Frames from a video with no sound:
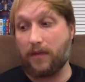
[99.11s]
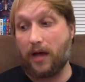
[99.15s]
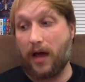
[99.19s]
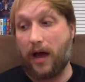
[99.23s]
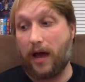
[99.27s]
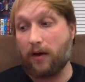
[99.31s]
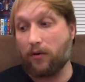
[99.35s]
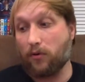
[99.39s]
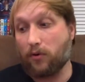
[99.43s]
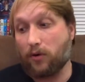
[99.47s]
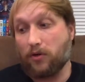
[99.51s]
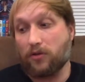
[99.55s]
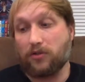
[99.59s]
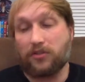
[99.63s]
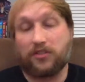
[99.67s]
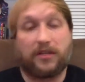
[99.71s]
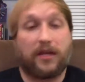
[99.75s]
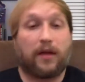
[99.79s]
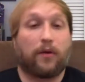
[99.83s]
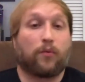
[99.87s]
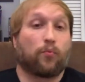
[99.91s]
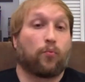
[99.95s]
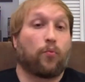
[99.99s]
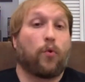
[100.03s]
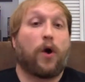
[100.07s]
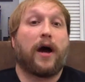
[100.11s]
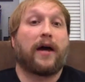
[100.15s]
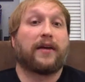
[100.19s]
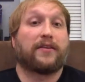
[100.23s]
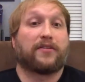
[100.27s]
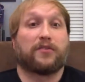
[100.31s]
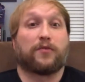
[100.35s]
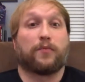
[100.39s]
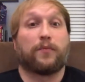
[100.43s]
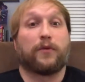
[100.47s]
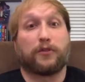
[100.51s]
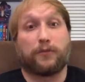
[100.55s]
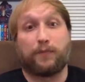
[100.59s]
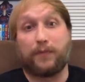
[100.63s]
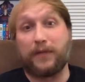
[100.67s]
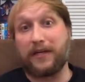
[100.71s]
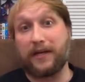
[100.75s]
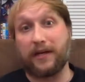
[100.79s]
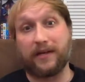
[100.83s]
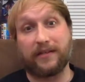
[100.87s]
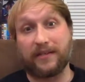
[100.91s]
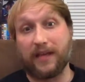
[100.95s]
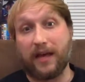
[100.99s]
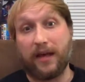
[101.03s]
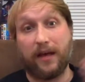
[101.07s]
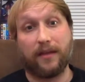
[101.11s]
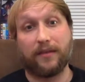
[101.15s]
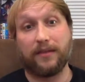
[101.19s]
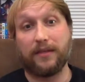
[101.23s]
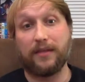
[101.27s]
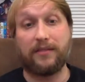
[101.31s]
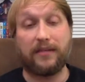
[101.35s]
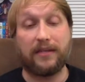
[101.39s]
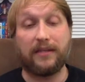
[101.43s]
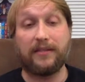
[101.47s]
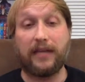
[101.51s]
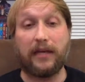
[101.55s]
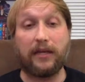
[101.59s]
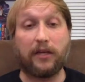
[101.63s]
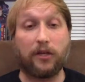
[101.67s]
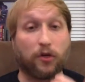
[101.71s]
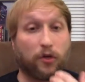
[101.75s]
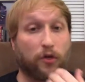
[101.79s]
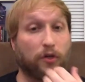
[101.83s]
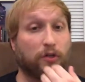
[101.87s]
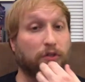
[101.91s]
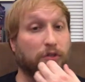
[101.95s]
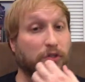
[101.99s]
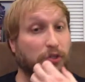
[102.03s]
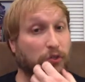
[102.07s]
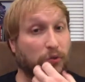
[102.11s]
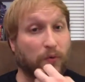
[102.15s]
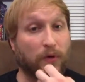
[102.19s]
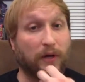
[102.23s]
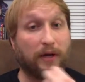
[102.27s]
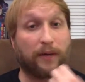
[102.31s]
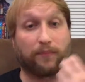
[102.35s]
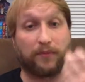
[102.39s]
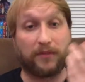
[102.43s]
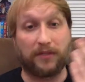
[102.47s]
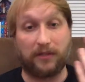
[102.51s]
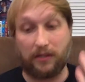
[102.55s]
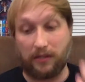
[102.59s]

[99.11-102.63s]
I don't understand why so much, because this is a good script.